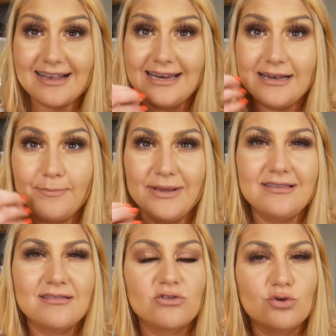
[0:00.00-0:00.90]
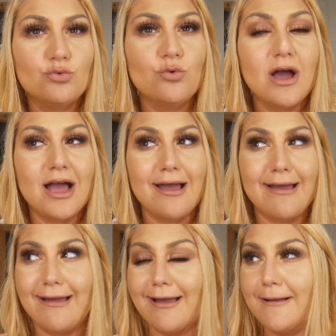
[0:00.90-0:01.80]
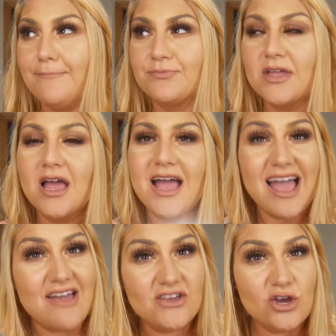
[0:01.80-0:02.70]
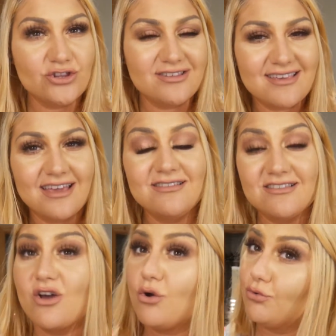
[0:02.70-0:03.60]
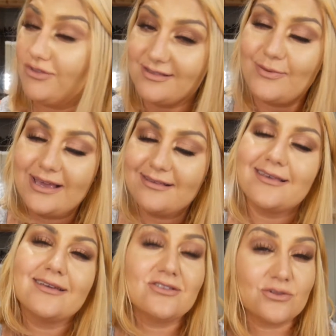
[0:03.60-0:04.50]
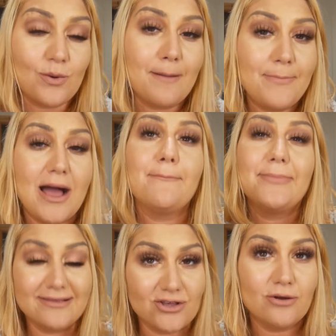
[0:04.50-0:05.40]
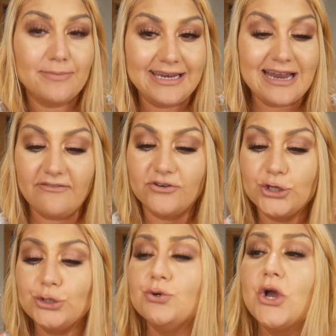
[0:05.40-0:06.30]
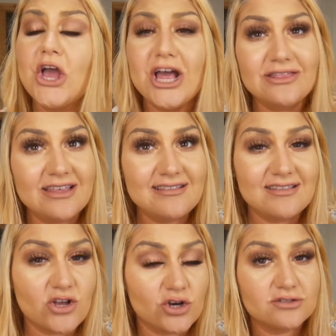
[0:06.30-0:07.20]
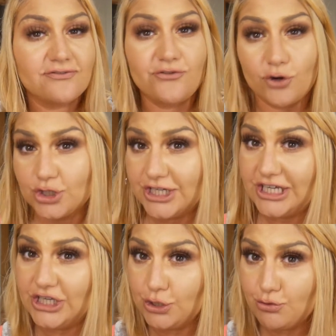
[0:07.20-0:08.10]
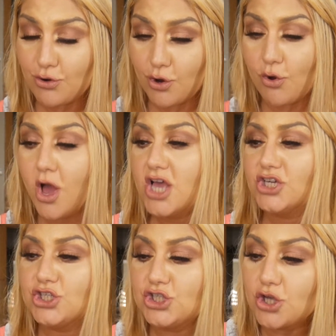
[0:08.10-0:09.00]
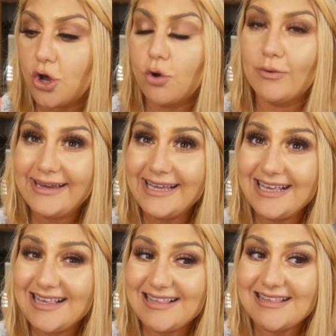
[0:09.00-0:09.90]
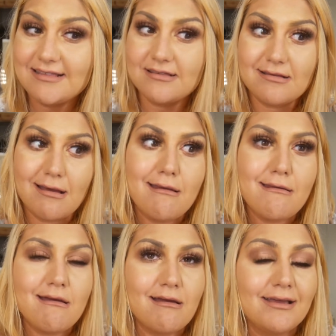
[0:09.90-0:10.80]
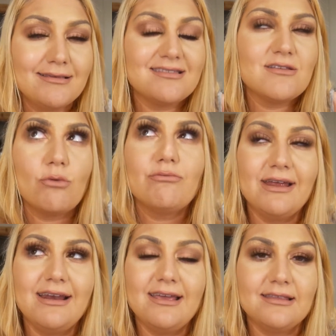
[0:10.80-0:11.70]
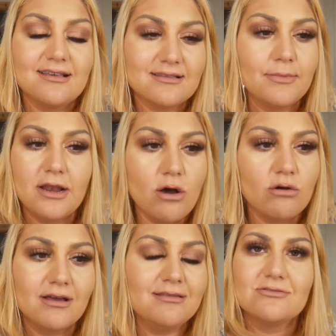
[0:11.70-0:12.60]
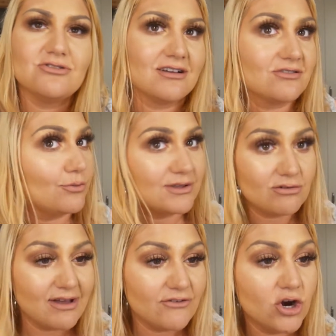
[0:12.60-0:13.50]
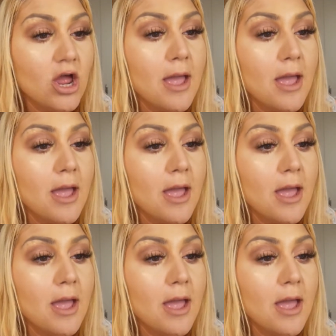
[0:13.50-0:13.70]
a little bit too heavy on the skin, so that's why I said just one pump is gonna be enough for you. And this costs 40 euro, so it's not really, it doesn't belong in the drugstore whatsoever.